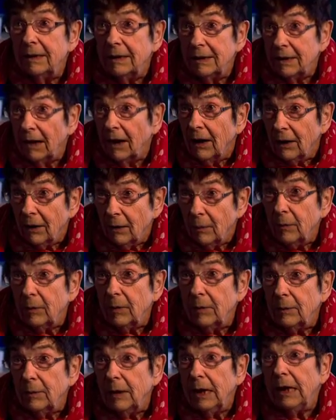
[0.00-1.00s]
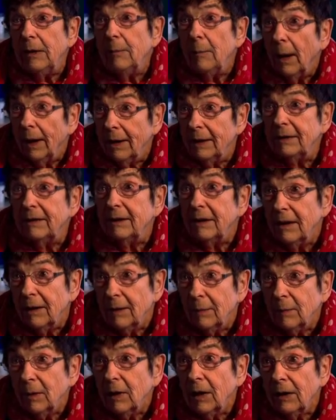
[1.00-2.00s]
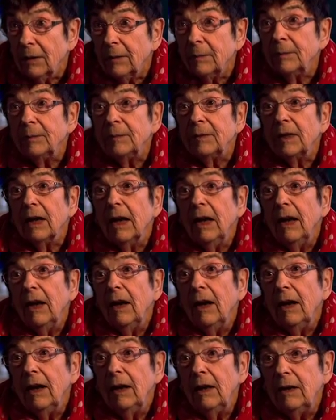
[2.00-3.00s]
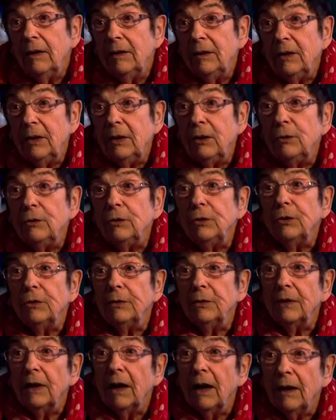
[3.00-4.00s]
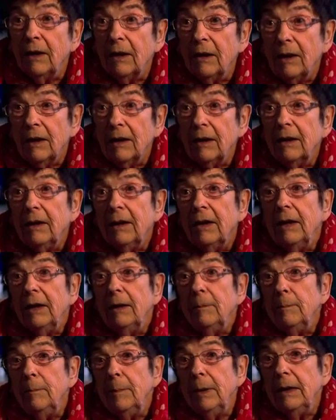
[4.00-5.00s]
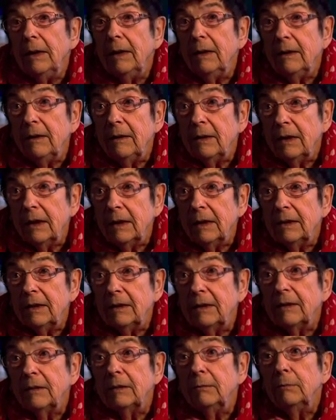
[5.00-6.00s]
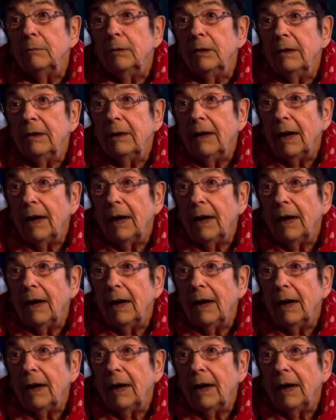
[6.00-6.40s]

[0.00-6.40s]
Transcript: time, in my time then, the use of colour, making things that were